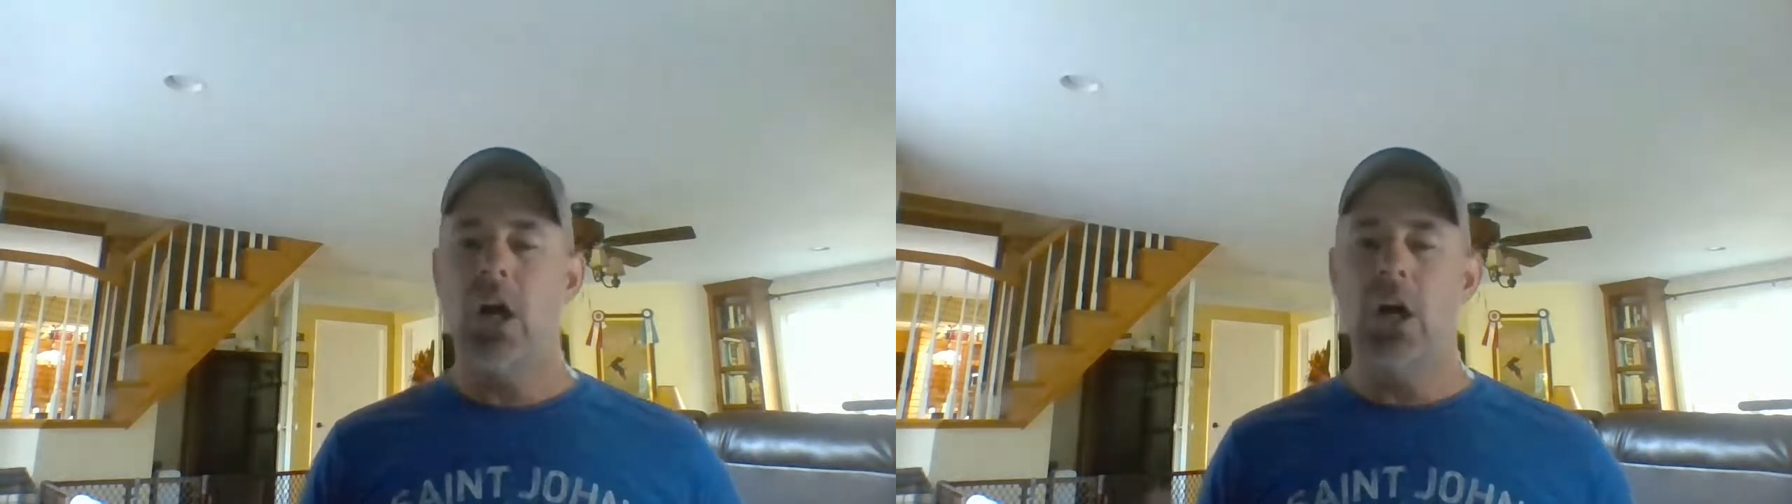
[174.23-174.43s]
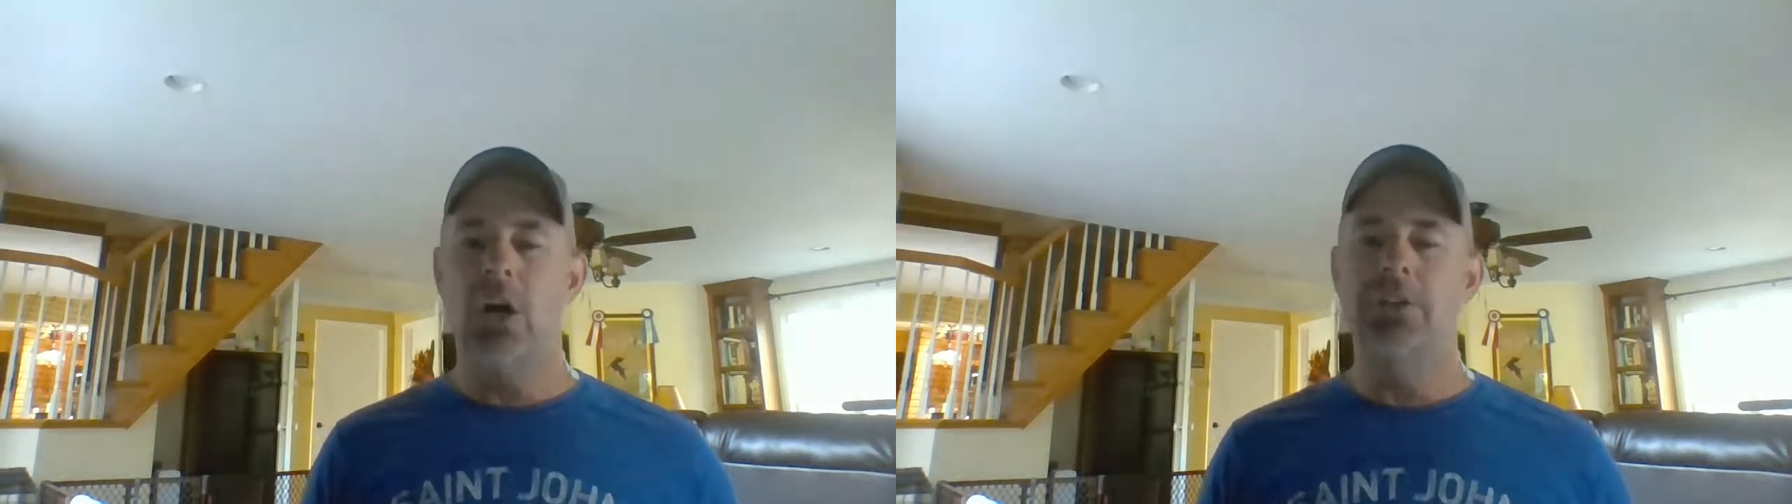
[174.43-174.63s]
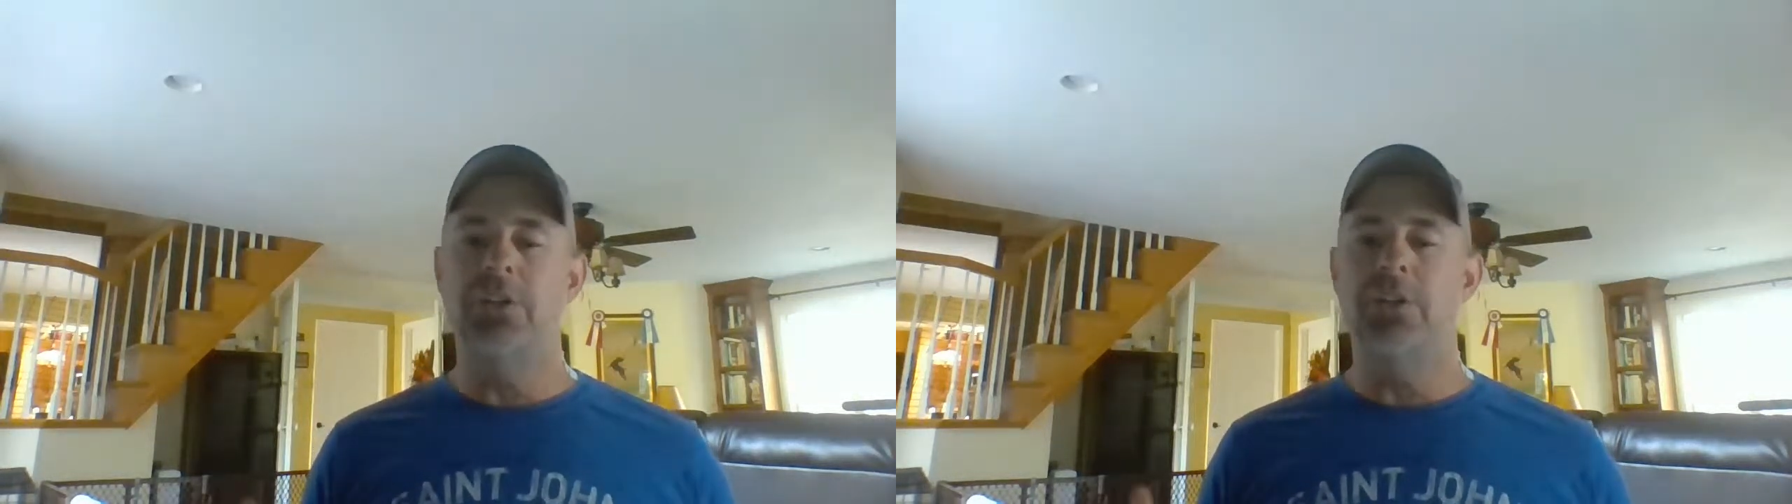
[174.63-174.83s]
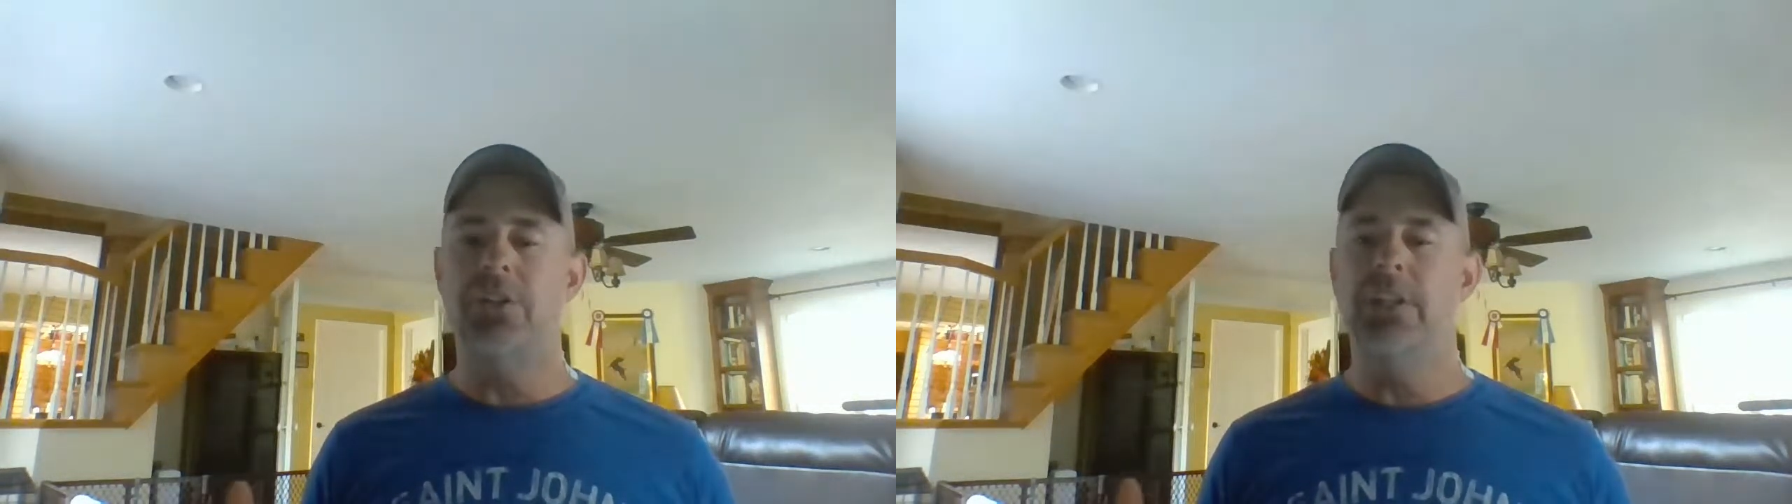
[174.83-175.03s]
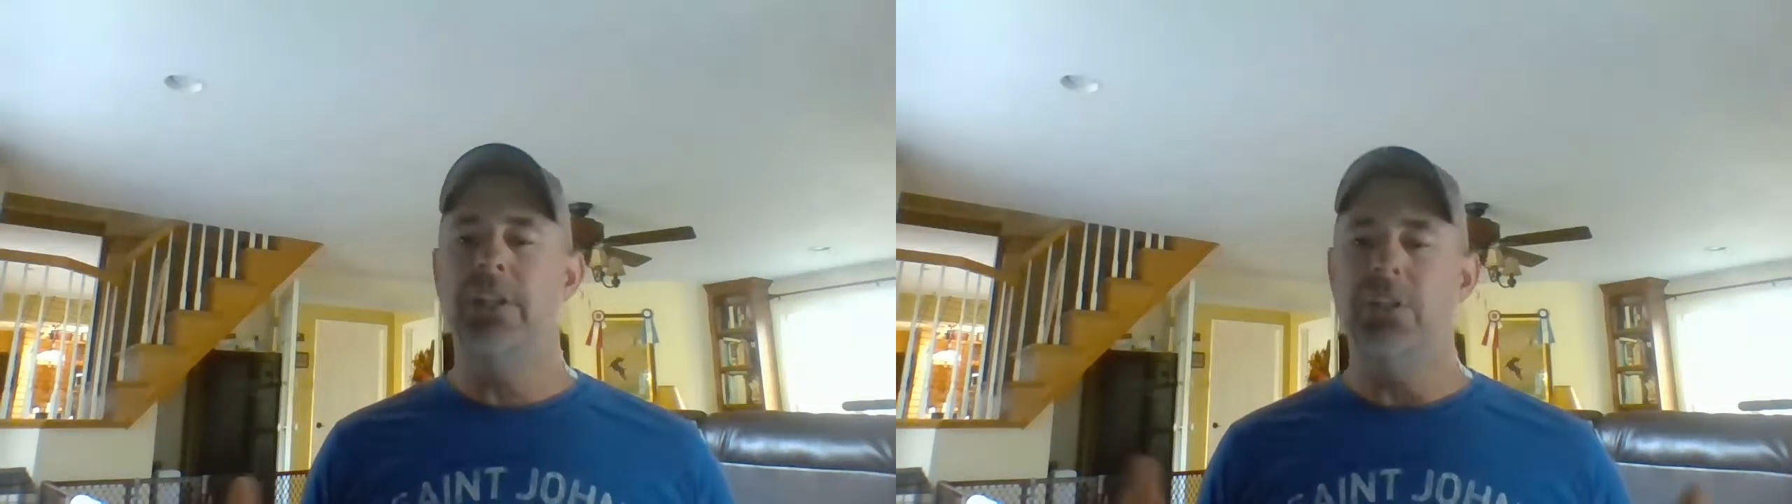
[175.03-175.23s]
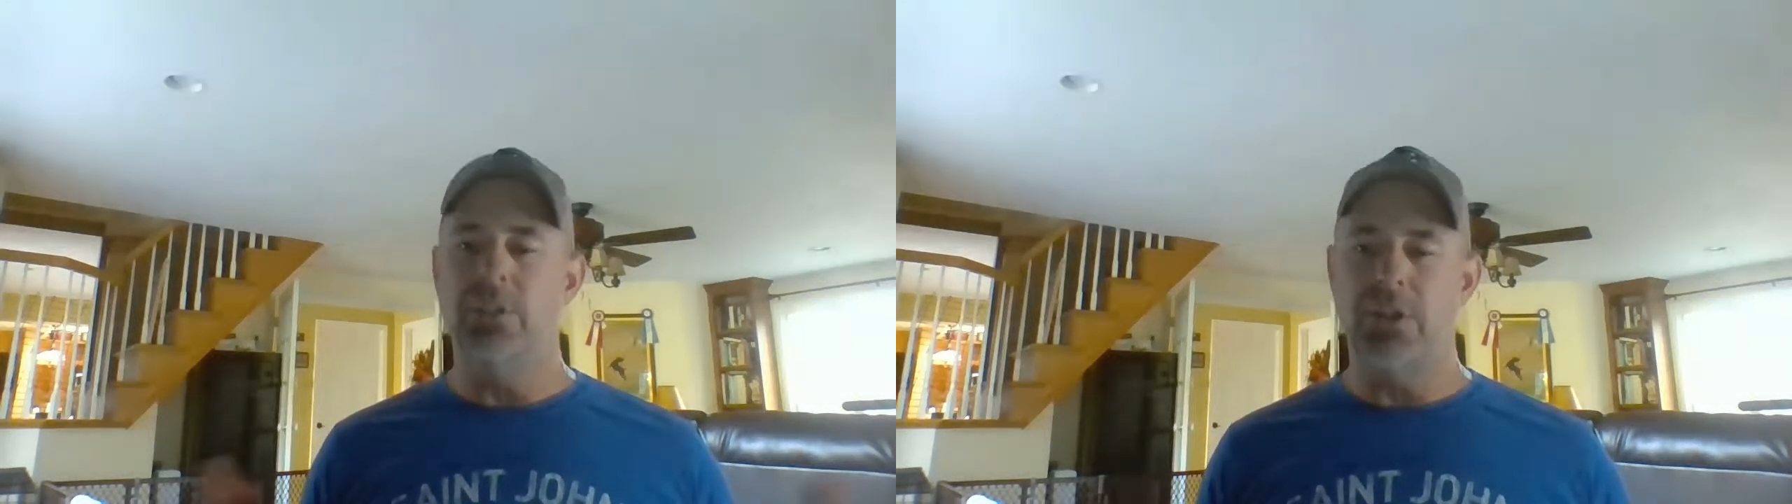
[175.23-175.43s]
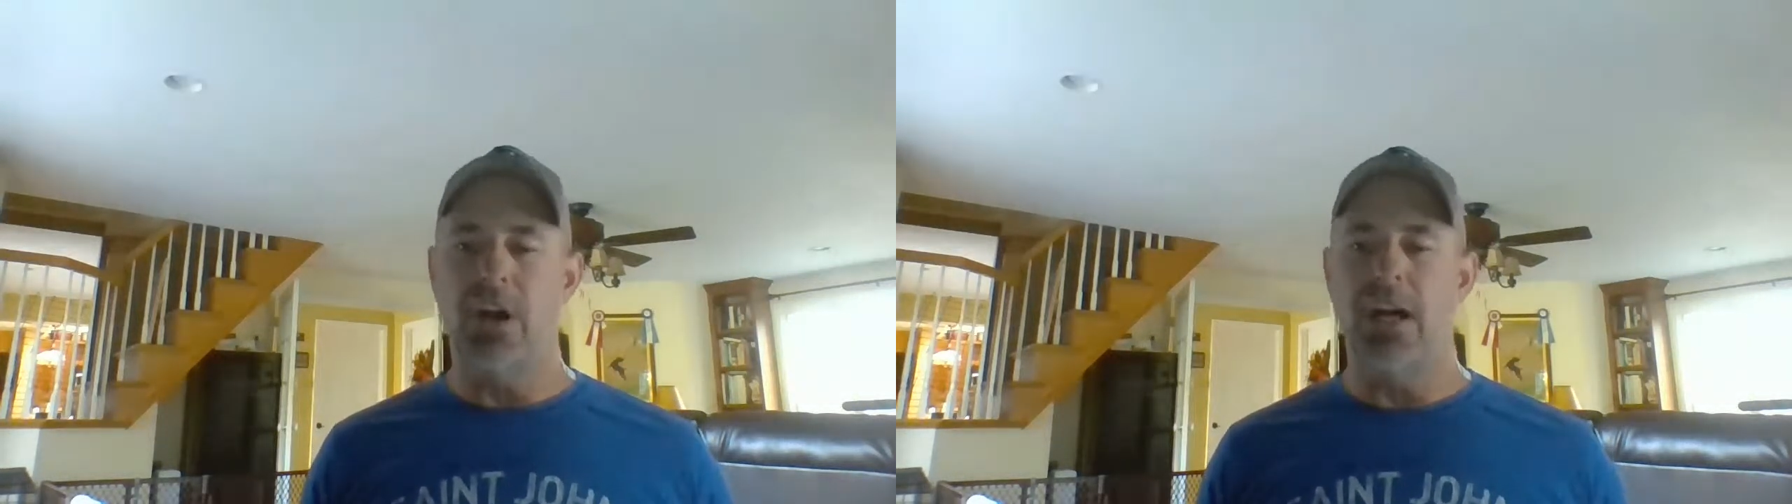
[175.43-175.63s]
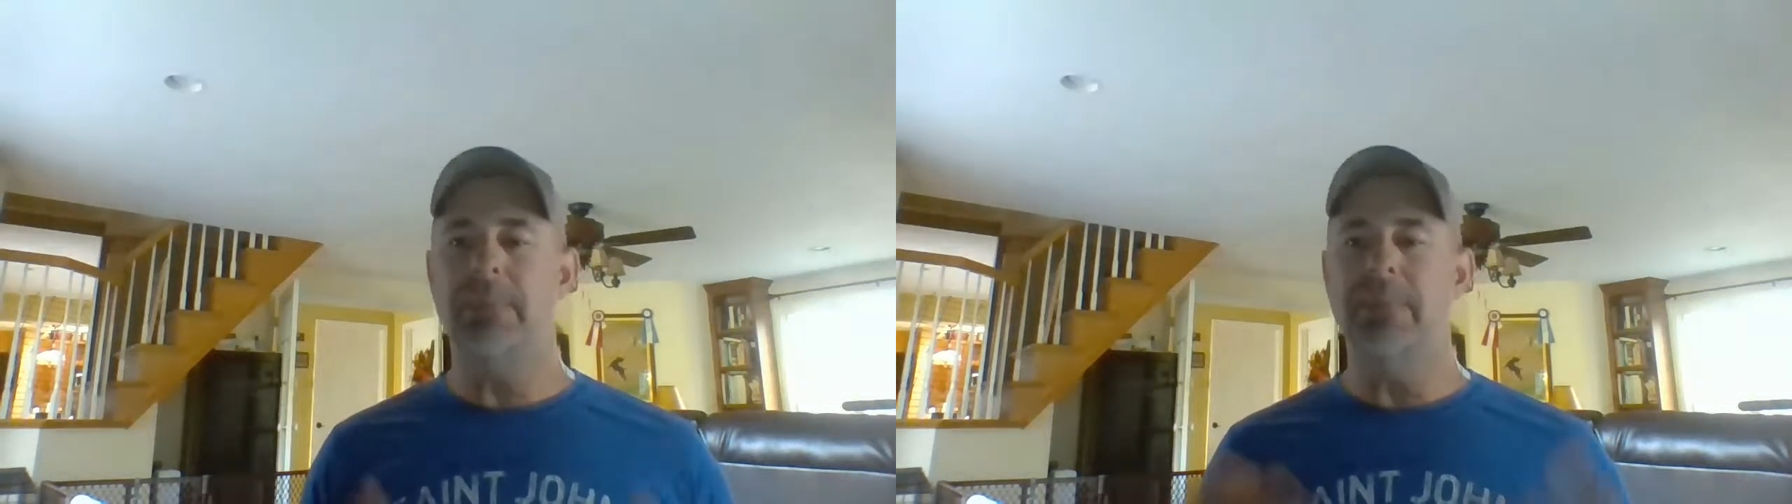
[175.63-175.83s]
under your
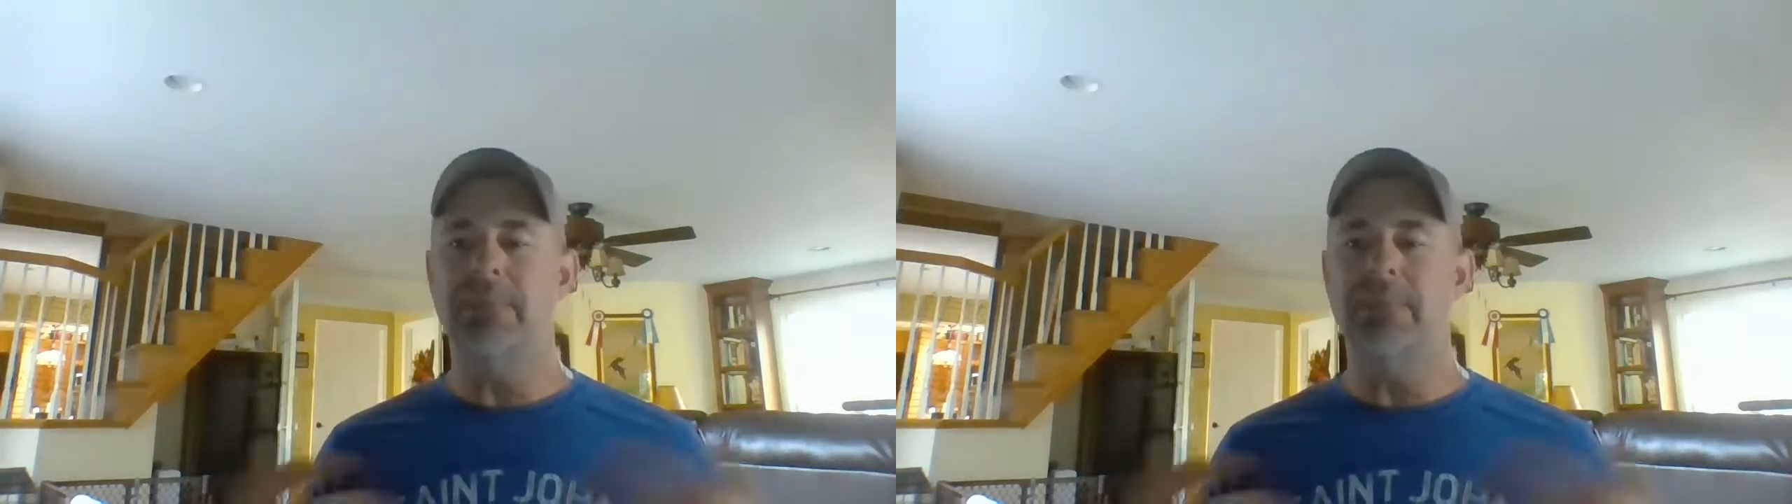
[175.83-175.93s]
dog